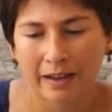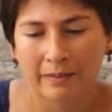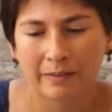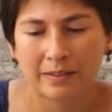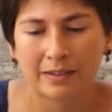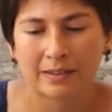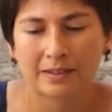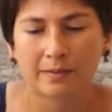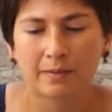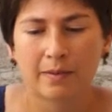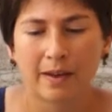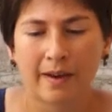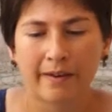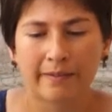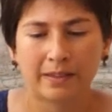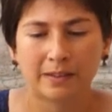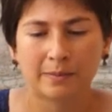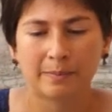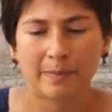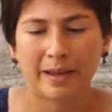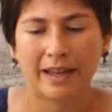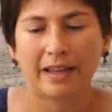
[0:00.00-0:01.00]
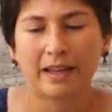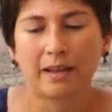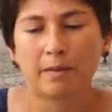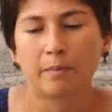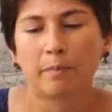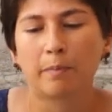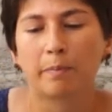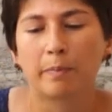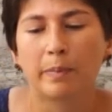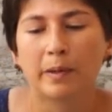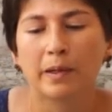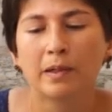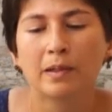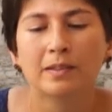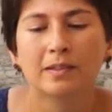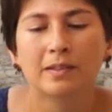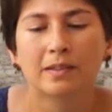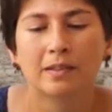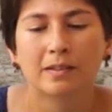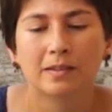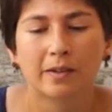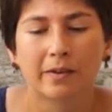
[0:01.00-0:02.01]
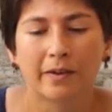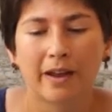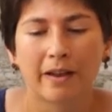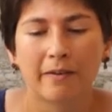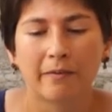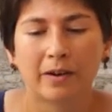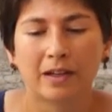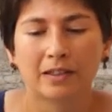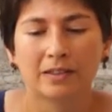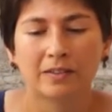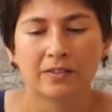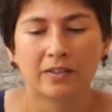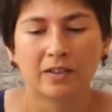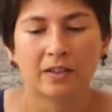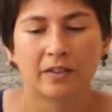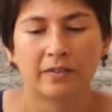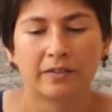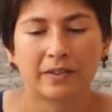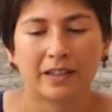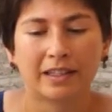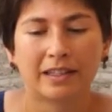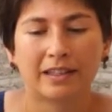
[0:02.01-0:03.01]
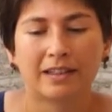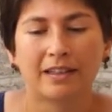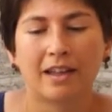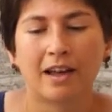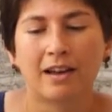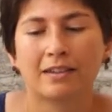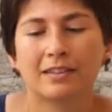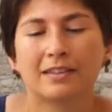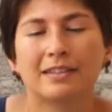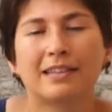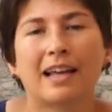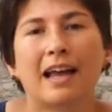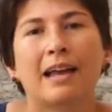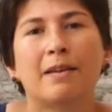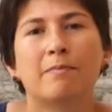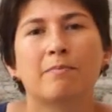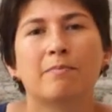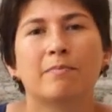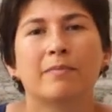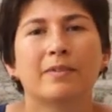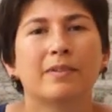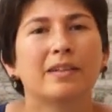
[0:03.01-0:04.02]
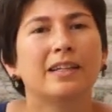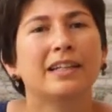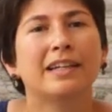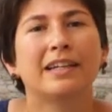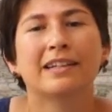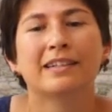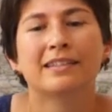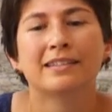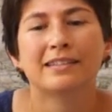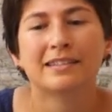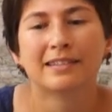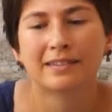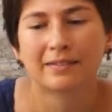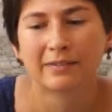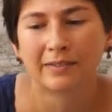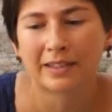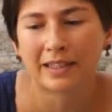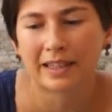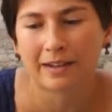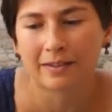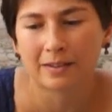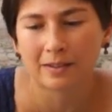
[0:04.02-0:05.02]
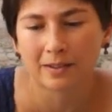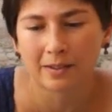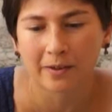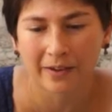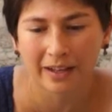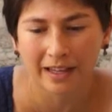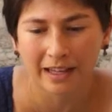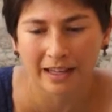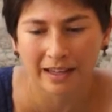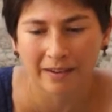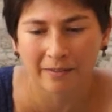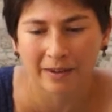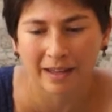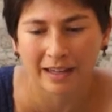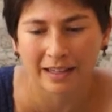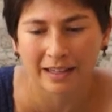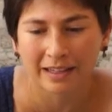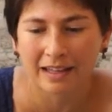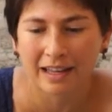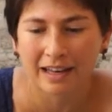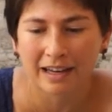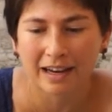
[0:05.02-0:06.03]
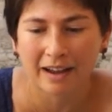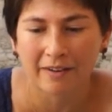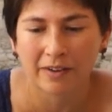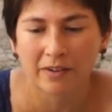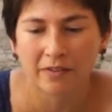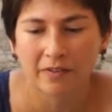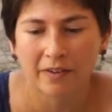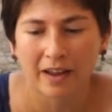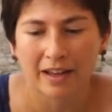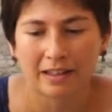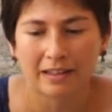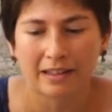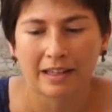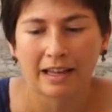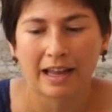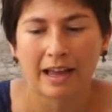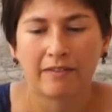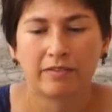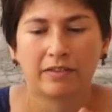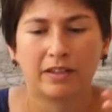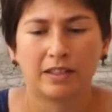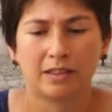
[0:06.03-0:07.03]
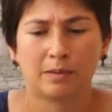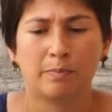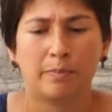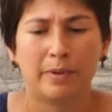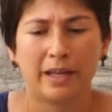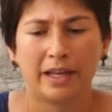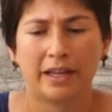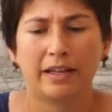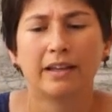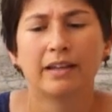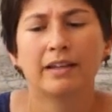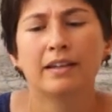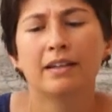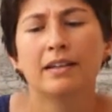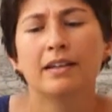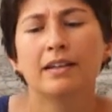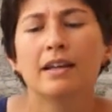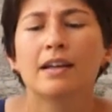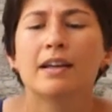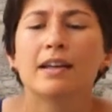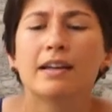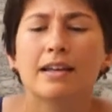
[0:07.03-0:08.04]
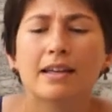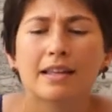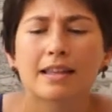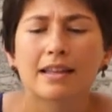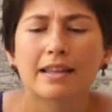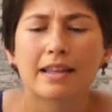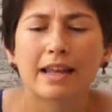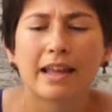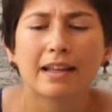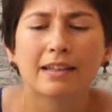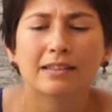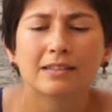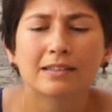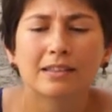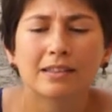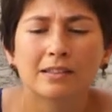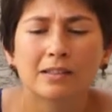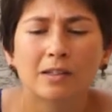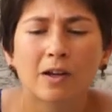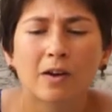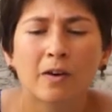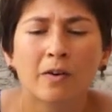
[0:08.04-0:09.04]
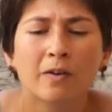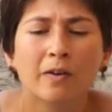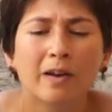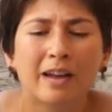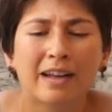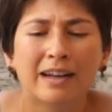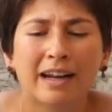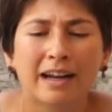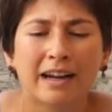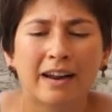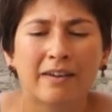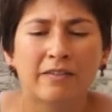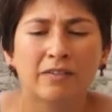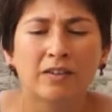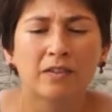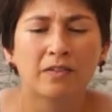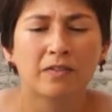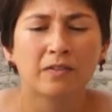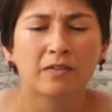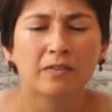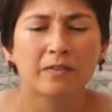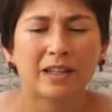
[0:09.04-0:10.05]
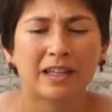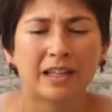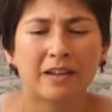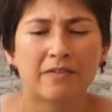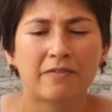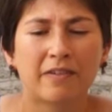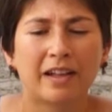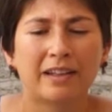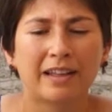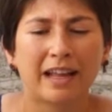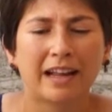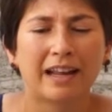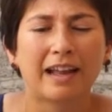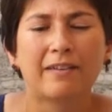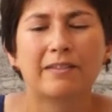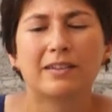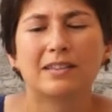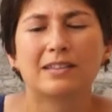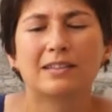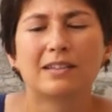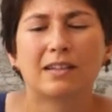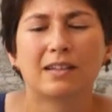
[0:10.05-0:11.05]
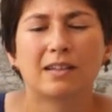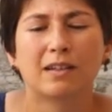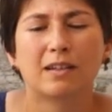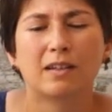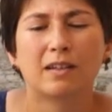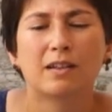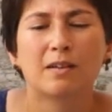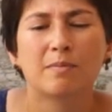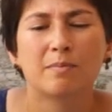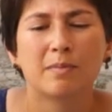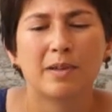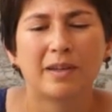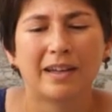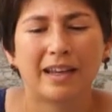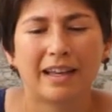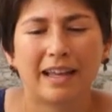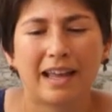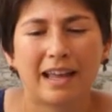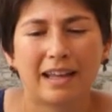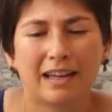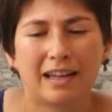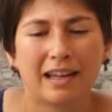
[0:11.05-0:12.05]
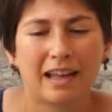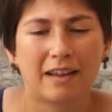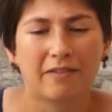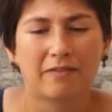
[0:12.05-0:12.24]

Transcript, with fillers: I was I was making books, so I worked for a really long time, years without showing anyone, and then I would finally have this big thing to show, and I never really felt like I was communicating.